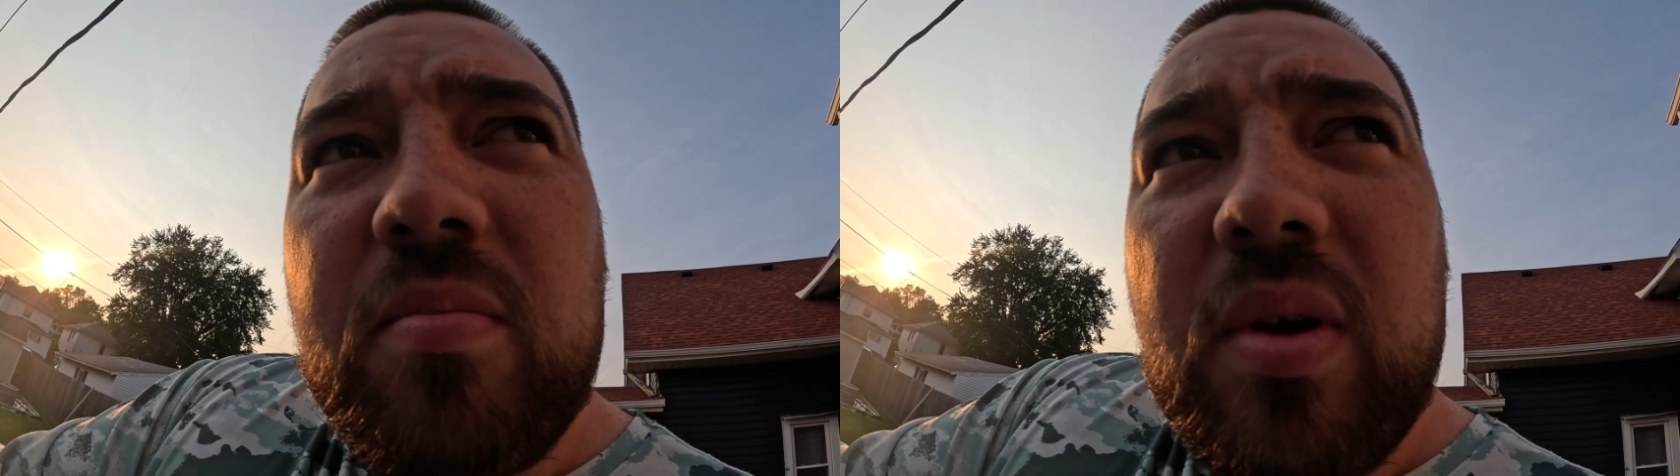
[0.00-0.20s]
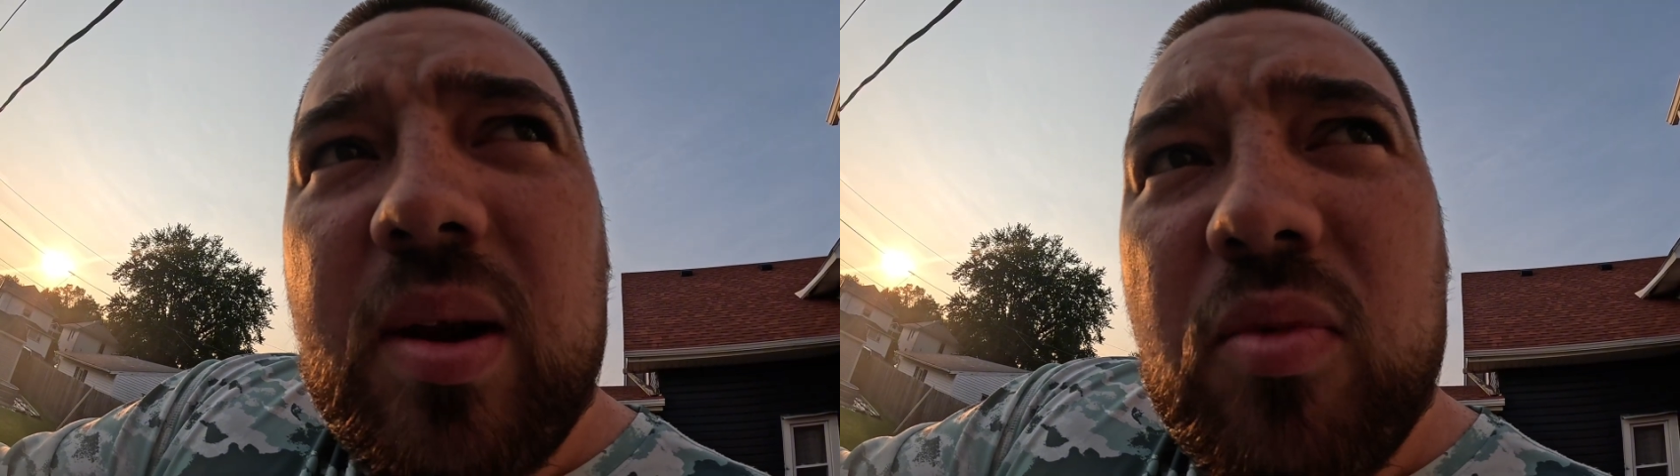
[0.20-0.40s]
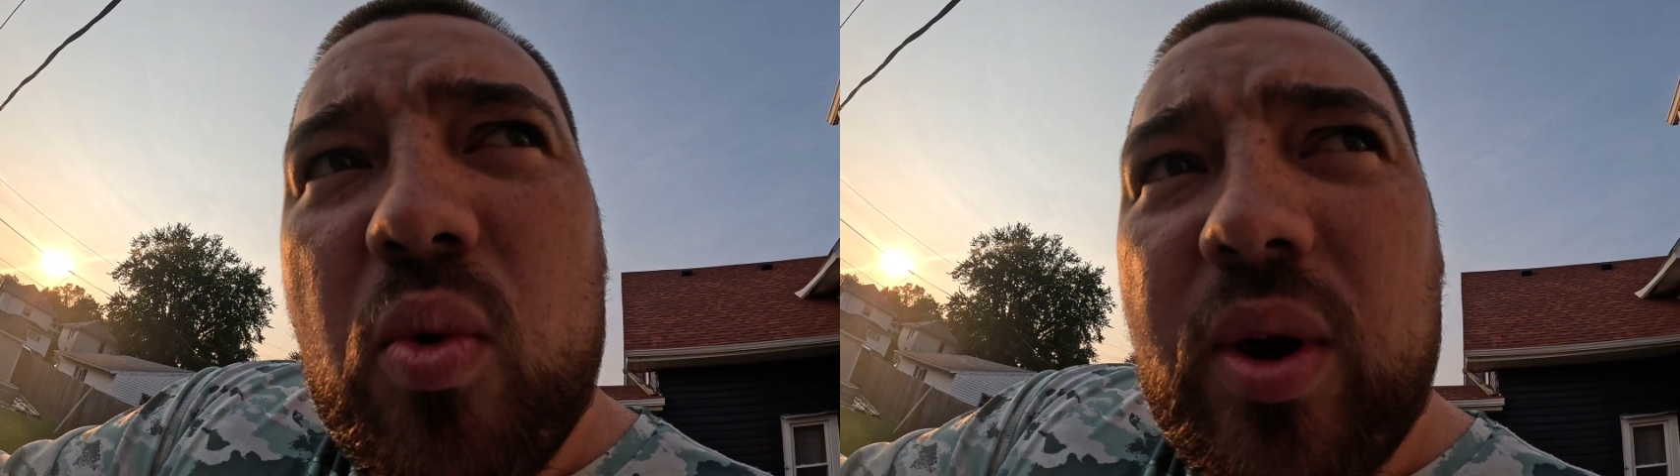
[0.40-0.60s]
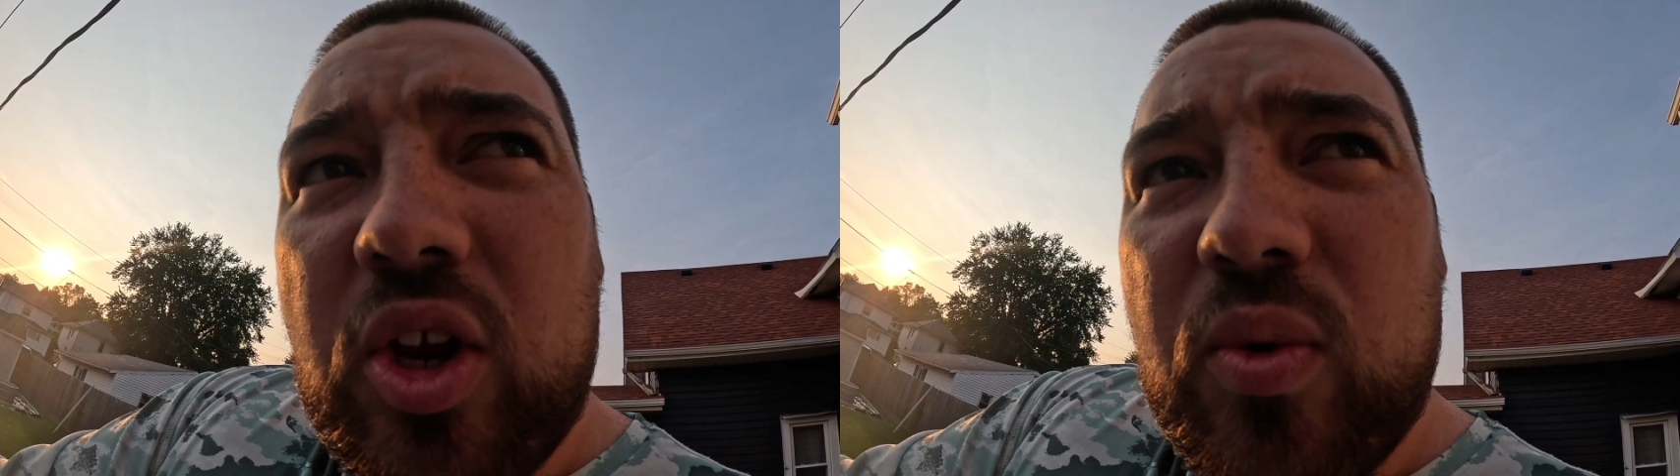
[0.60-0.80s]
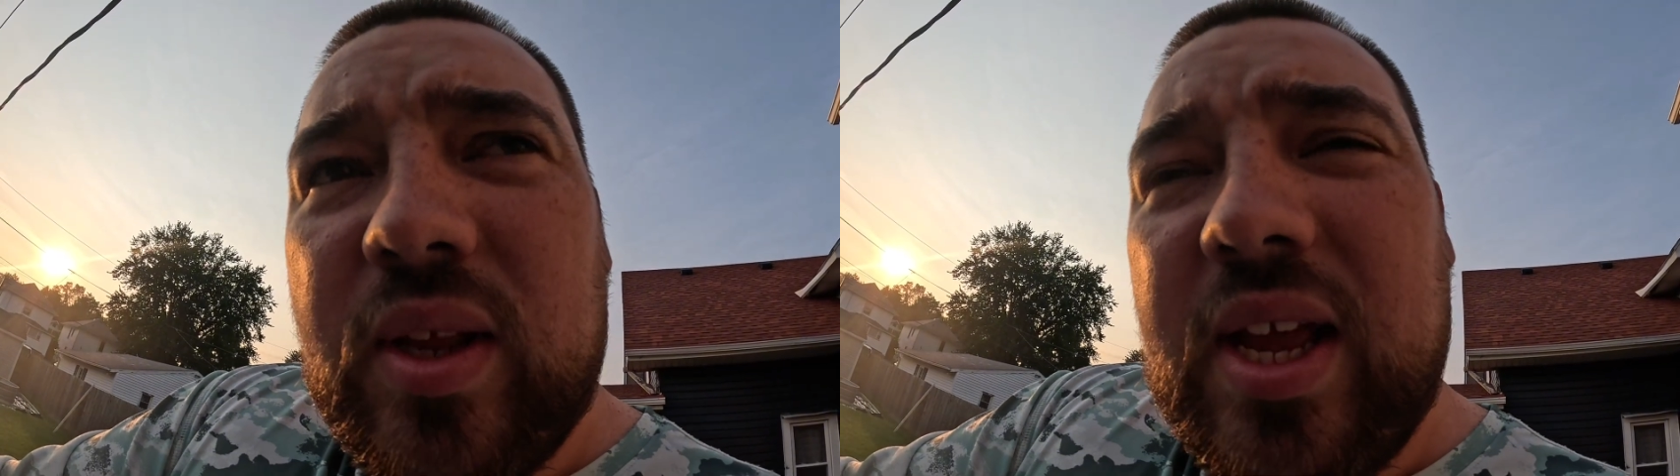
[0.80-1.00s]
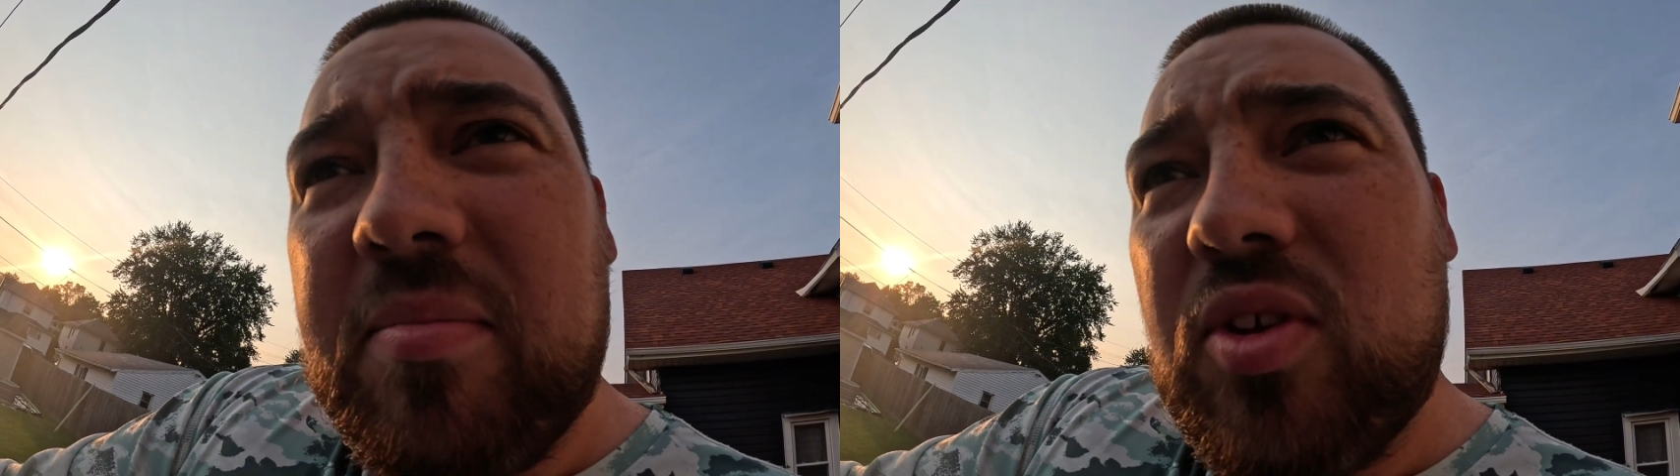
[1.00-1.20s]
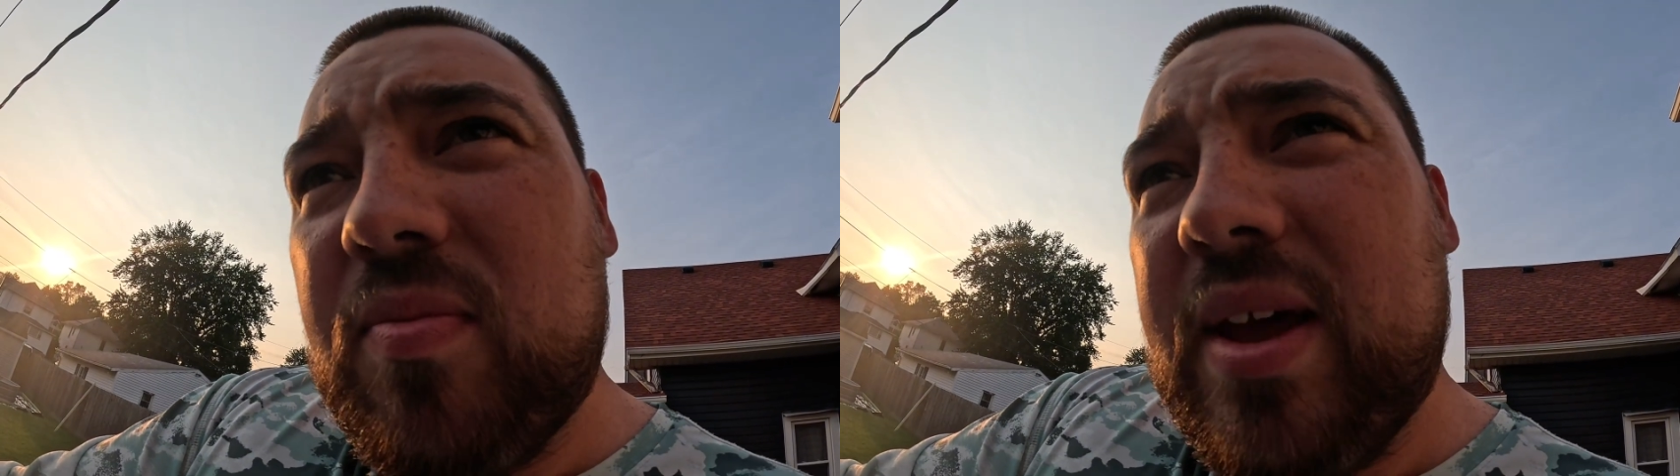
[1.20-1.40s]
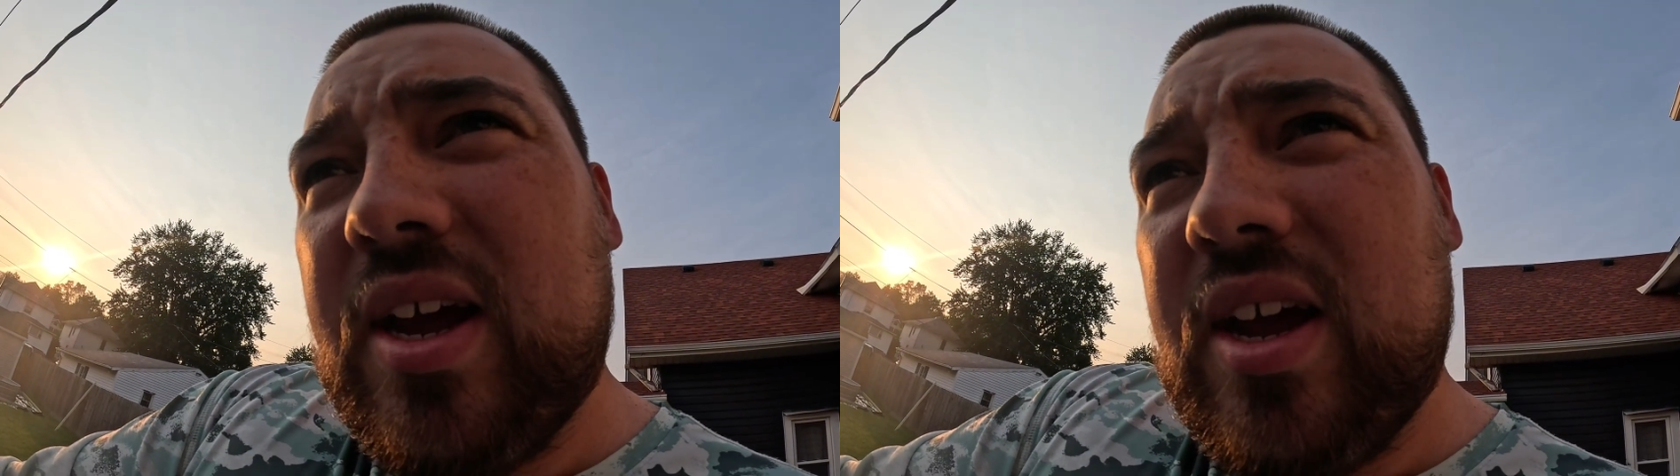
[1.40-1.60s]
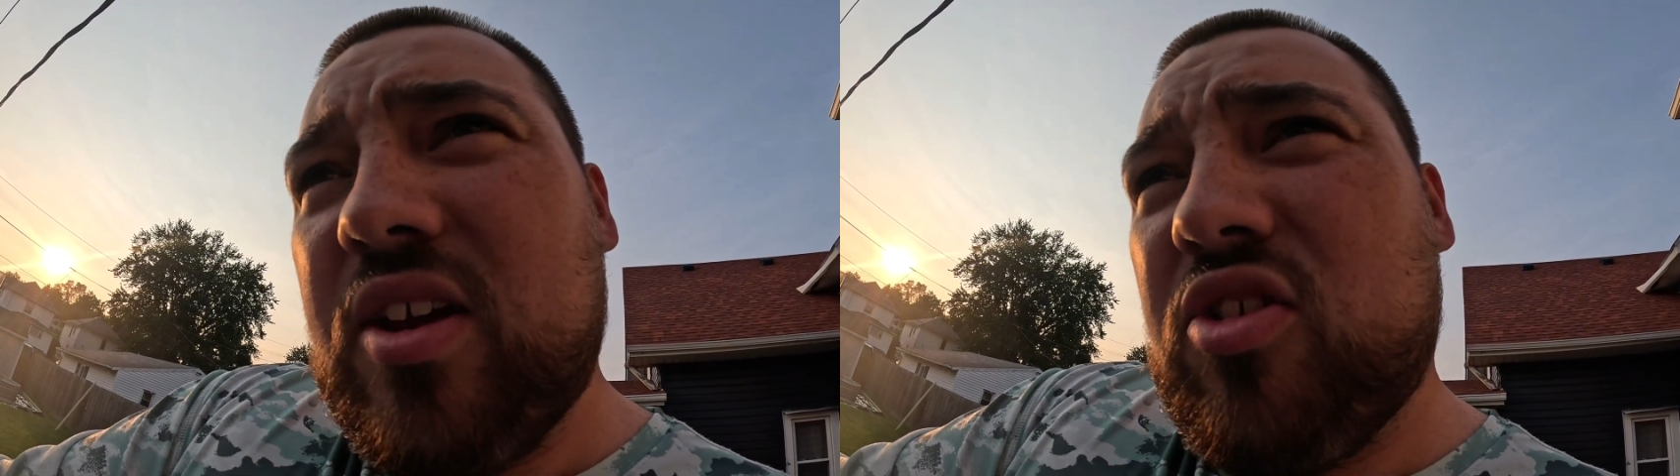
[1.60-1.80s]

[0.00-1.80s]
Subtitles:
but I'm going to attempt to make a